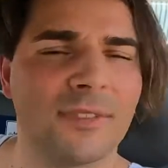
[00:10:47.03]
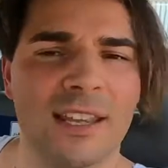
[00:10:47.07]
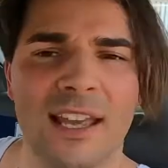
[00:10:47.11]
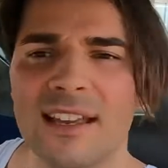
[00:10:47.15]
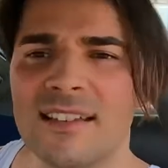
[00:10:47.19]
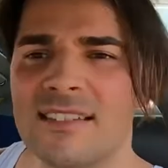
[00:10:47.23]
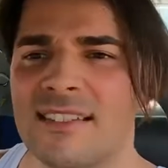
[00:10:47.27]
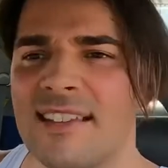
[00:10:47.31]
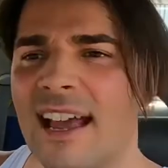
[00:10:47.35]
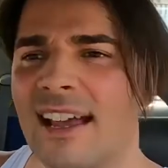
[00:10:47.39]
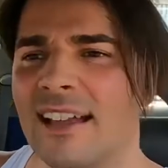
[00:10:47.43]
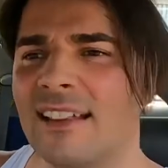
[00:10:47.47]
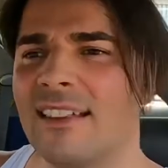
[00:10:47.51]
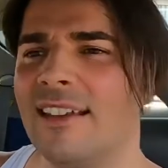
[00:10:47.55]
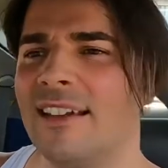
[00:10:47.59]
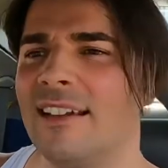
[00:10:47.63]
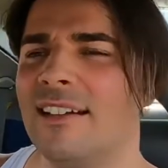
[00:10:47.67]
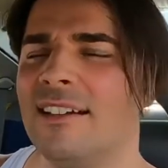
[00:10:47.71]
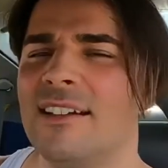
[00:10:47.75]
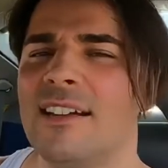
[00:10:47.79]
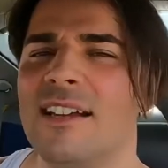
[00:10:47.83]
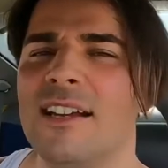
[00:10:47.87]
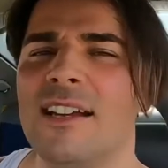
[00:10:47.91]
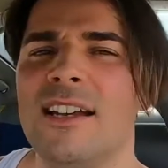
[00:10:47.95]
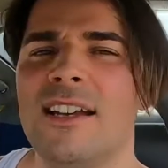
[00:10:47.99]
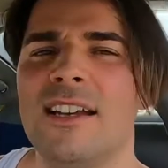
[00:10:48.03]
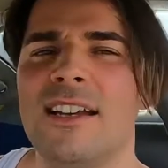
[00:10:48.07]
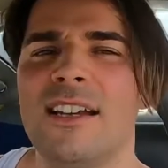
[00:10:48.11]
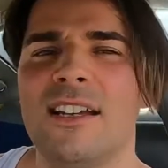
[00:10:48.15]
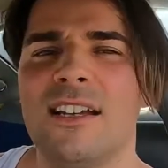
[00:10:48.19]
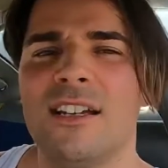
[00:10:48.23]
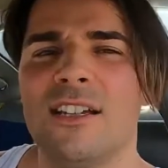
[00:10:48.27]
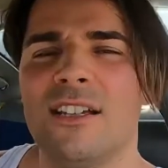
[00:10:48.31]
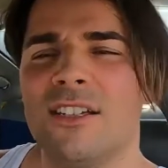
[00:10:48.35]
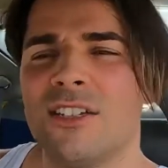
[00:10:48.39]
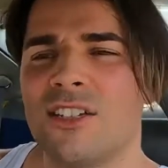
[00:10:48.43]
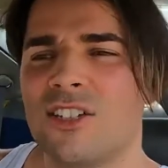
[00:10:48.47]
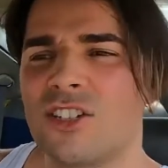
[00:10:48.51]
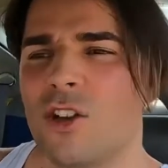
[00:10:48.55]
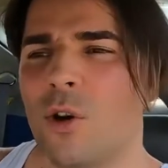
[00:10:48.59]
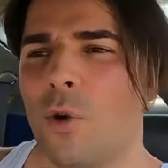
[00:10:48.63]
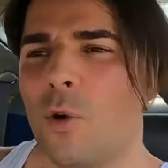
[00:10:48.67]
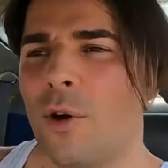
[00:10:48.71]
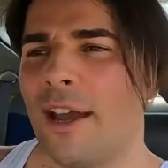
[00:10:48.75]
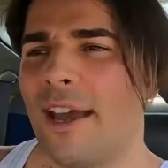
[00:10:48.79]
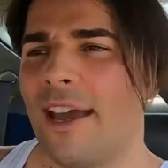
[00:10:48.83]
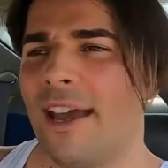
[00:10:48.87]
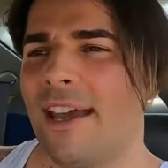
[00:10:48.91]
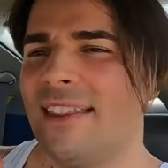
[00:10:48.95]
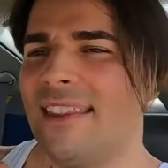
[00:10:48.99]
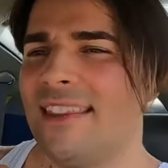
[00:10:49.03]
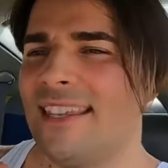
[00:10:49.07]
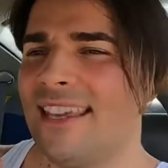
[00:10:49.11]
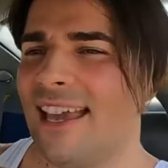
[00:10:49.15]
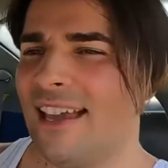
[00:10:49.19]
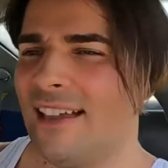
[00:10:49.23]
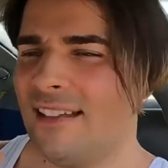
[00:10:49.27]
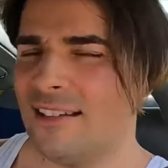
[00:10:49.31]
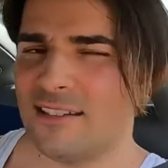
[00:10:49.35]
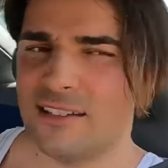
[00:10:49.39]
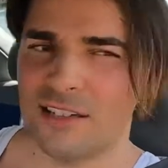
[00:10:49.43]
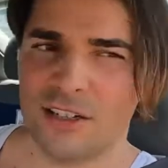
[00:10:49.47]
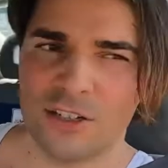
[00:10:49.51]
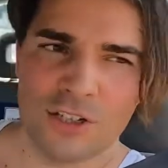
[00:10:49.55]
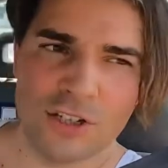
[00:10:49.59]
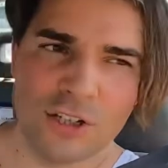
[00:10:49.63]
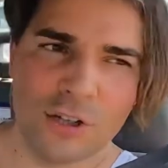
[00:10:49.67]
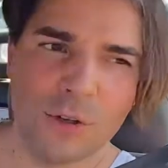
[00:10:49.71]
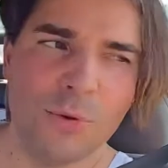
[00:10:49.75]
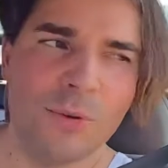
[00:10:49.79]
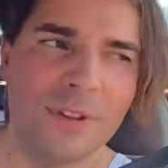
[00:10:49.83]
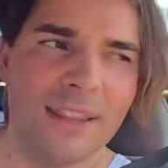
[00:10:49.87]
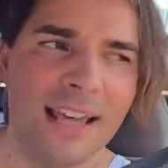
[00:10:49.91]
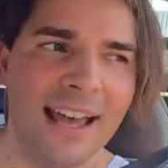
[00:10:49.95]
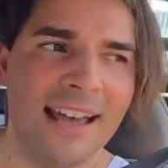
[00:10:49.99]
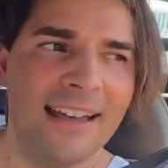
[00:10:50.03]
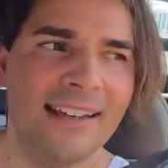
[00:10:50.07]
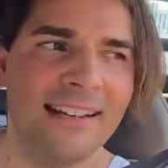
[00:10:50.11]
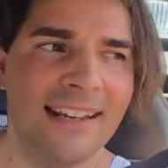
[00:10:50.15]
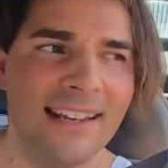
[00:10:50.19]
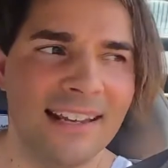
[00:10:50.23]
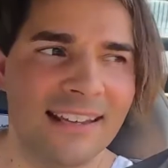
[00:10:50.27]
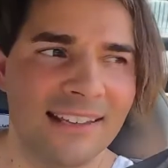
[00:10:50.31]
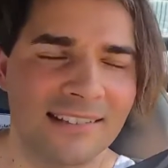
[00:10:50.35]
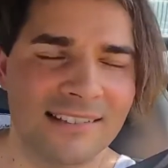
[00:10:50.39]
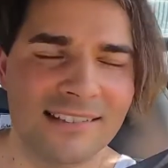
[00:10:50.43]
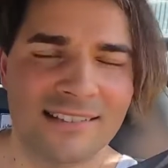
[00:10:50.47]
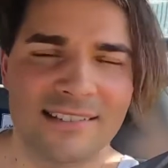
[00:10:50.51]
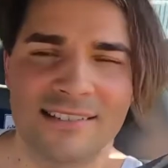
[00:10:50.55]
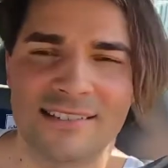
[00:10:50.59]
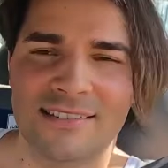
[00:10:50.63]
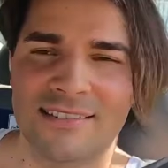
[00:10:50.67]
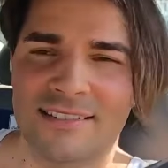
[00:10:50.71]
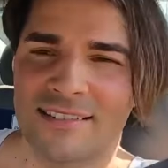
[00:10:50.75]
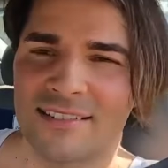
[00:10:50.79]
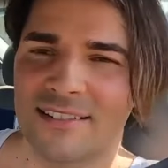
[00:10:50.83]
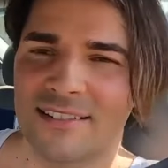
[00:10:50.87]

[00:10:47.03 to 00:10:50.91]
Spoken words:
Exactly. So, and the answer to that is